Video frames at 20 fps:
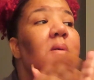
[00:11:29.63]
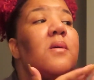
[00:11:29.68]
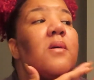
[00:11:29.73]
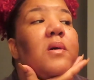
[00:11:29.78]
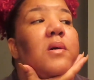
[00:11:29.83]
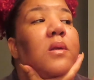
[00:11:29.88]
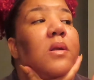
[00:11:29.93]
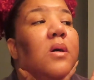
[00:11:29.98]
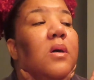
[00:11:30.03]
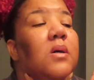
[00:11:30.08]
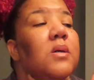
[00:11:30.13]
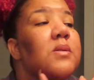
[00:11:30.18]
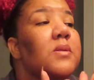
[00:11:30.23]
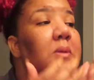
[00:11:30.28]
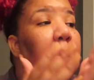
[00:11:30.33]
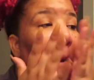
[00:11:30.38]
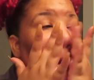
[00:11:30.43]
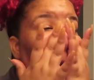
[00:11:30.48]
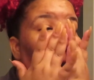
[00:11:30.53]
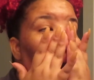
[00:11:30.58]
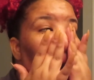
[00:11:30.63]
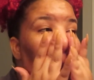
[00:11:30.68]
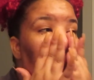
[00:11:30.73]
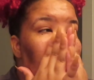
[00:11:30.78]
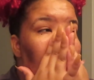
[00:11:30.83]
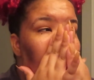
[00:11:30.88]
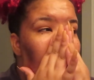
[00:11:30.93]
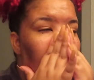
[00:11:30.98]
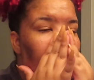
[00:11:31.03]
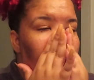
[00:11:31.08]
and also
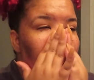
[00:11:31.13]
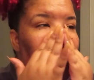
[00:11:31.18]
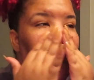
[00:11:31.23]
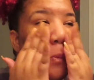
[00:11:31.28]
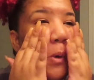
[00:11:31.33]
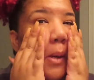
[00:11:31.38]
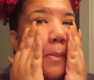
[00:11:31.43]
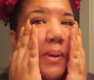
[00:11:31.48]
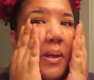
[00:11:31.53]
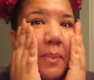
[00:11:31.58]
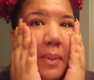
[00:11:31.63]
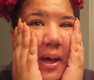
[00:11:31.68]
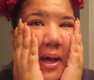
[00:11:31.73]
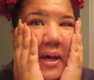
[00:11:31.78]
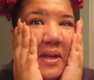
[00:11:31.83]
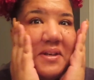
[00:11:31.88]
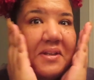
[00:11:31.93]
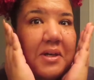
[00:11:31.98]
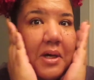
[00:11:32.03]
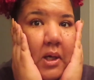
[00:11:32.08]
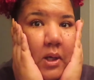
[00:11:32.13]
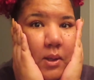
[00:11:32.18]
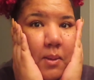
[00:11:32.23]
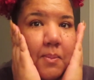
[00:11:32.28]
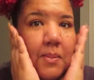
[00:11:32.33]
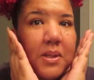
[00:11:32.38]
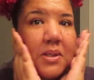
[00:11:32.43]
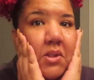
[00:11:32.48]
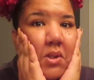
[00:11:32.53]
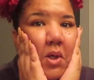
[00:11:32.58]
I rub and pat.
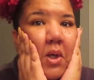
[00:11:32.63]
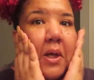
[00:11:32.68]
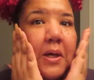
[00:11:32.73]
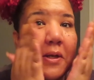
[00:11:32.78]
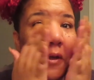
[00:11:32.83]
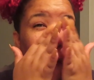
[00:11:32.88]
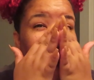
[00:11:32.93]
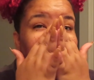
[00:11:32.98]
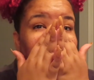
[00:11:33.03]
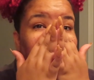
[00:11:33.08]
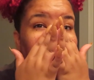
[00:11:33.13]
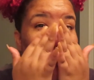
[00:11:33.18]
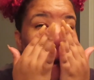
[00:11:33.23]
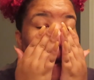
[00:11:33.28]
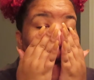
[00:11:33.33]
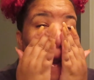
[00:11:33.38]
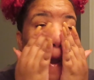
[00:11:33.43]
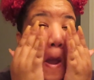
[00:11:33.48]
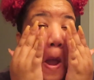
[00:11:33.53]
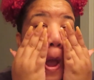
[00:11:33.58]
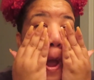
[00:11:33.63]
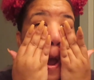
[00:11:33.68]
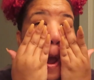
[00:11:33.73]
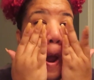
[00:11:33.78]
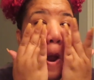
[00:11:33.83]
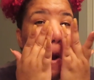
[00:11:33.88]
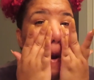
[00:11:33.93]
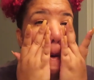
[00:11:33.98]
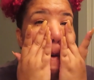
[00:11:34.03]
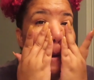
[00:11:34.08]
That's all I do.
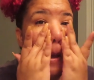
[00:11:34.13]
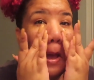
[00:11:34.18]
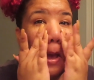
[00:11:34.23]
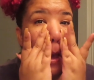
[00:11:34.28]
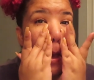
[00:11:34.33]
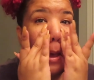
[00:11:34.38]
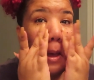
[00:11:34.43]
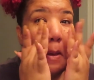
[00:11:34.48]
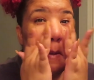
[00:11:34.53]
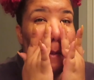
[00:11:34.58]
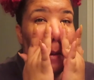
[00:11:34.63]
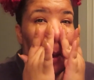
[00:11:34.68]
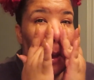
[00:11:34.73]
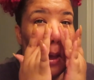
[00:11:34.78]
I rub